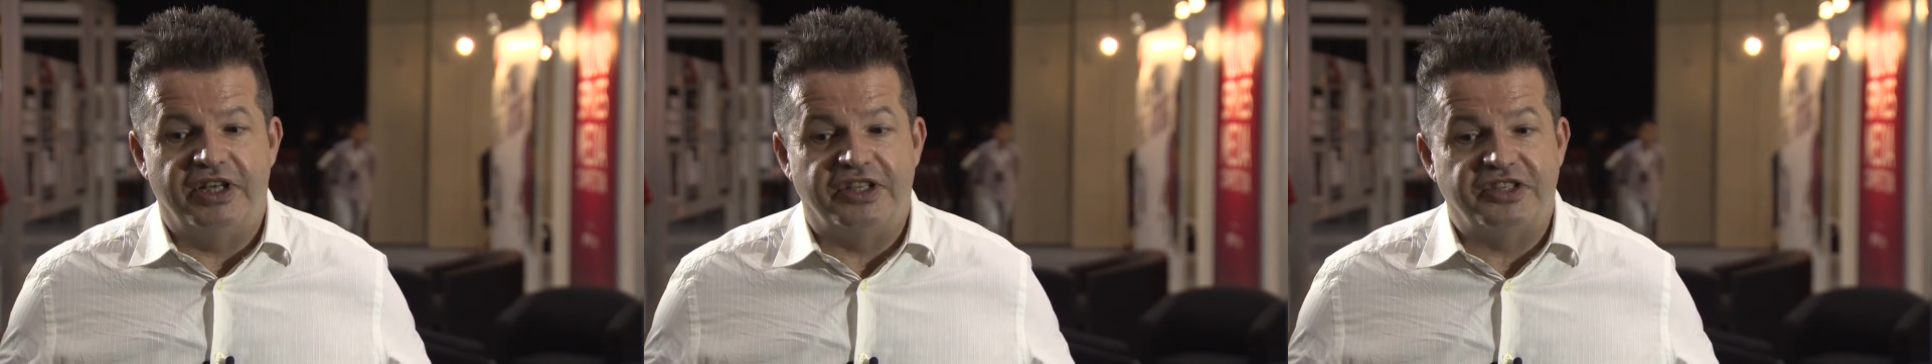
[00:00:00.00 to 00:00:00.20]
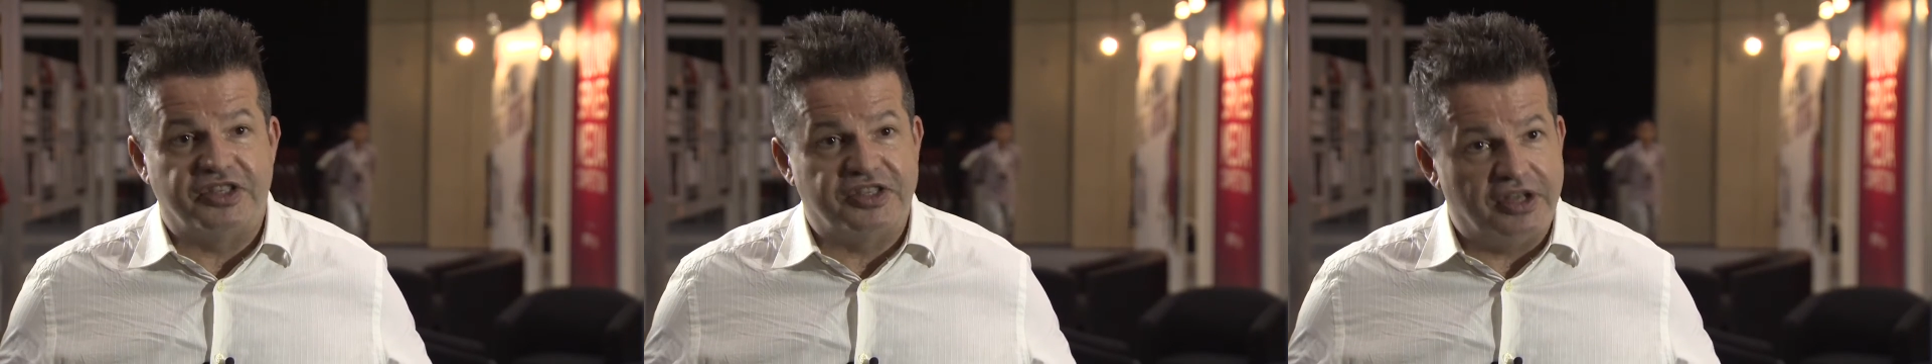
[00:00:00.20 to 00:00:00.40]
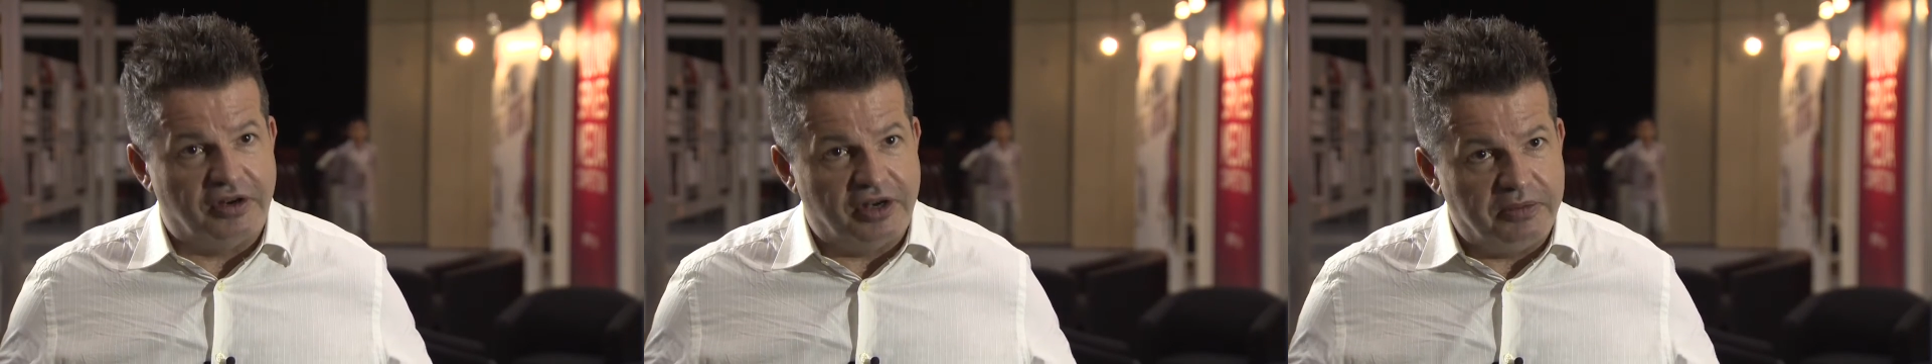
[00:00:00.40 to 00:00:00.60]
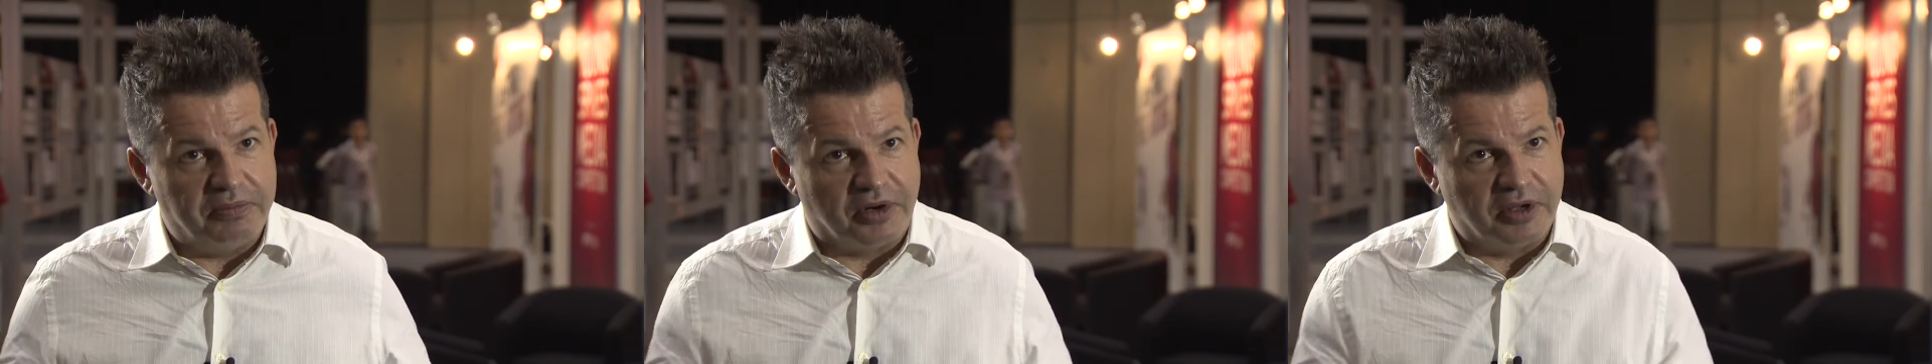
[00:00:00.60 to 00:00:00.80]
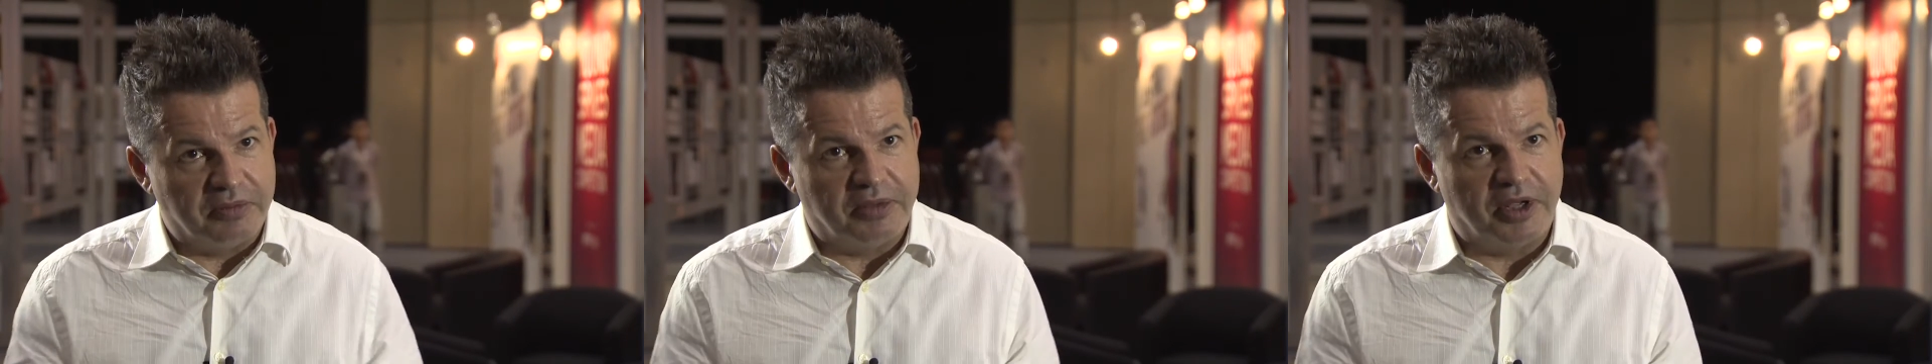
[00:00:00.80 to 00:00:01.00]
necessarily
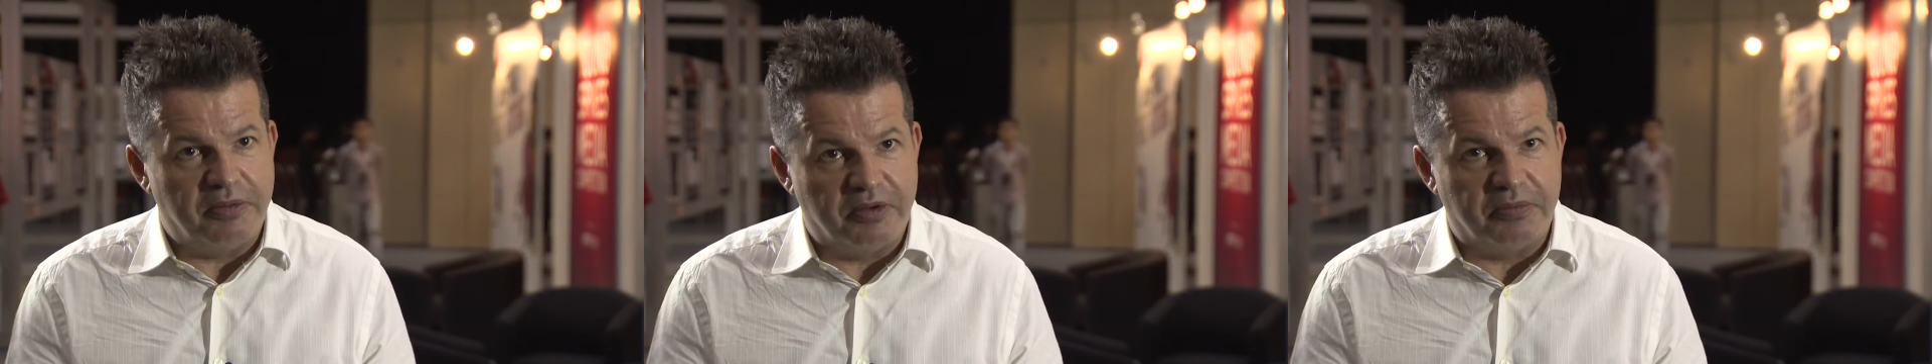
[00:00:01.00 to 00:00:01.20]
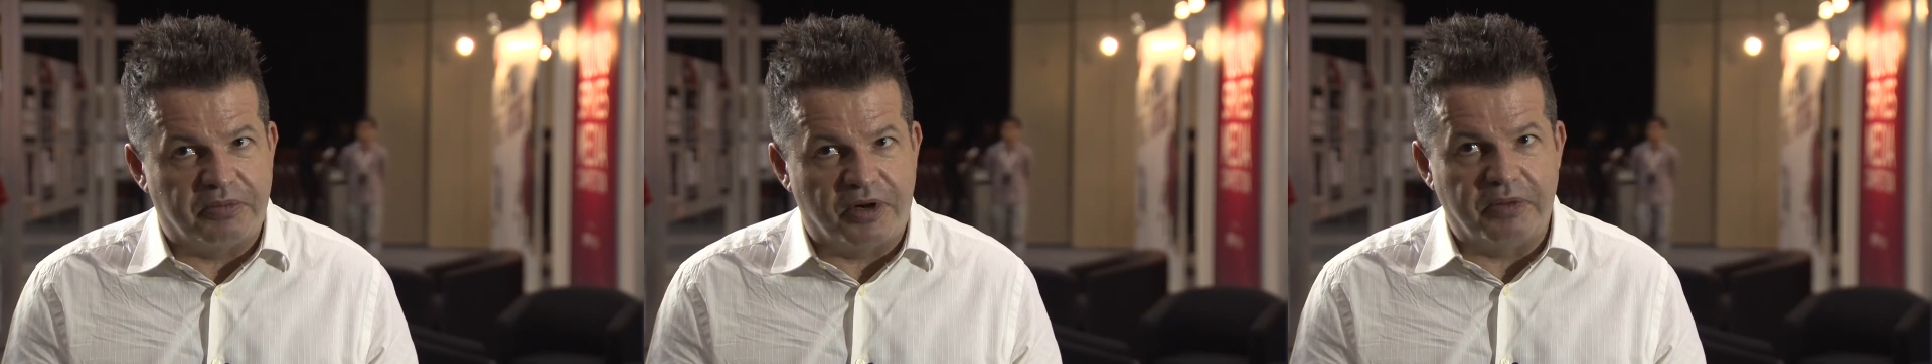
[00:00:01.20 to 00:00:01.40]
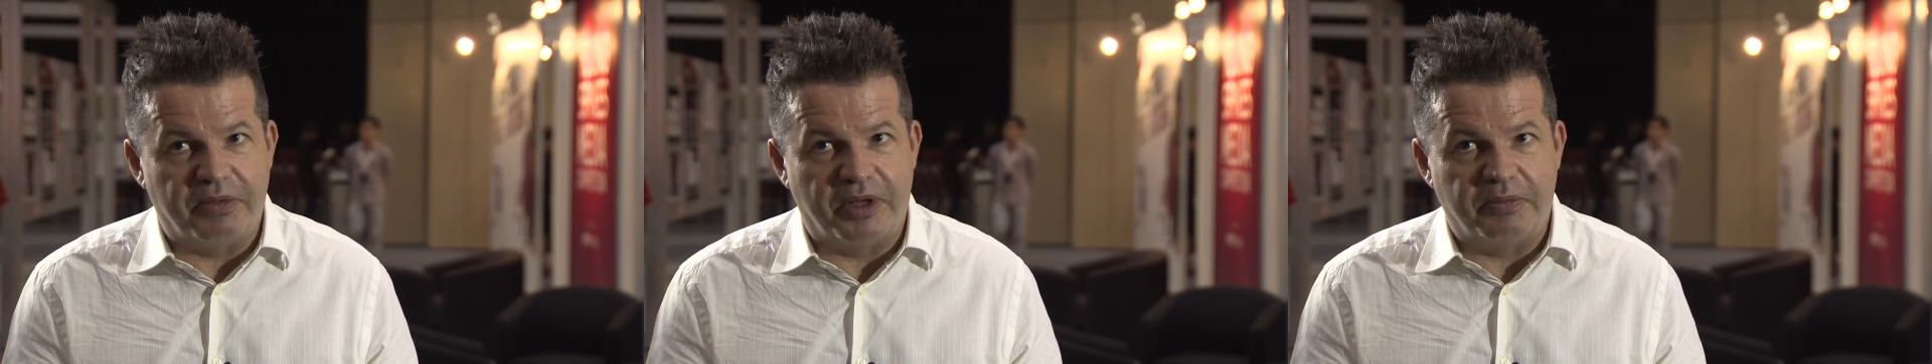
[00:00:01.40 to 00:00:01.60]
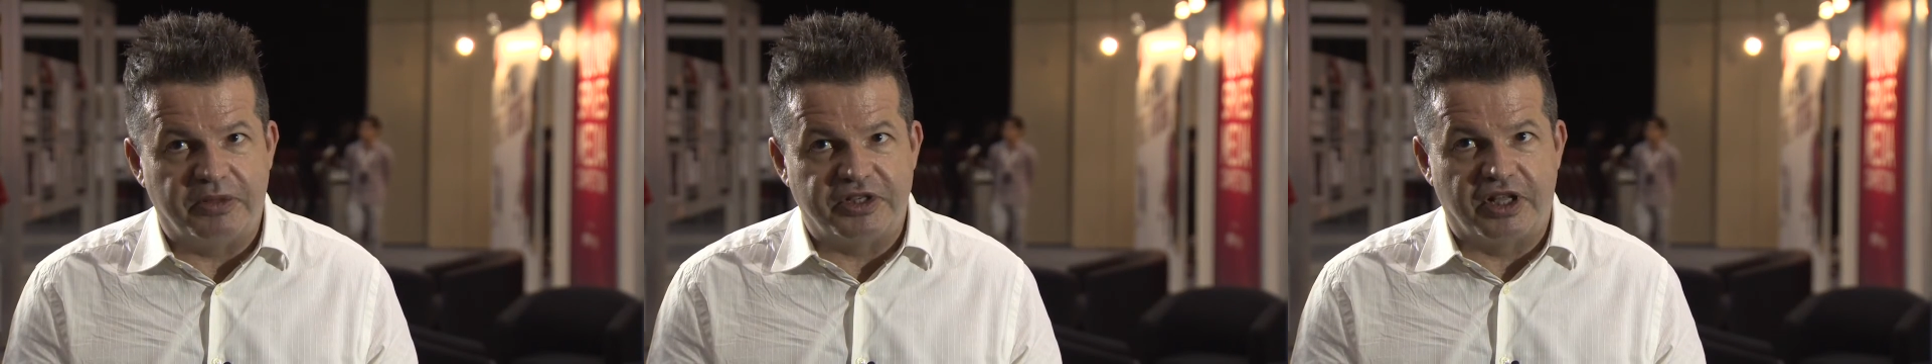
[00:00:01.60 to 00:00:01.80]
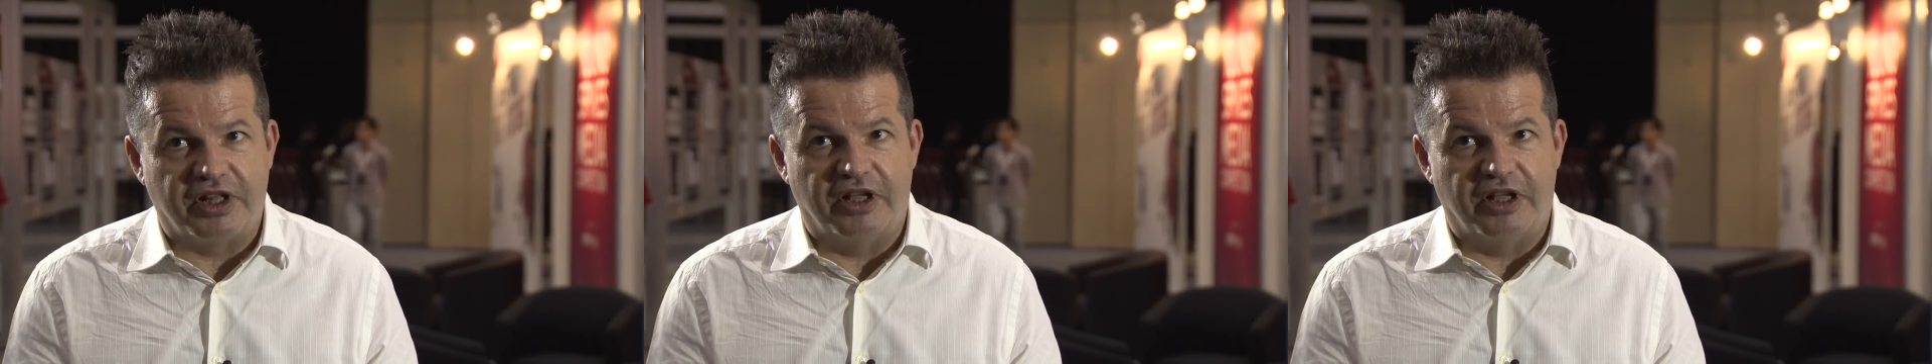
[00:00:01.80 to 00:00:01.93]
bring people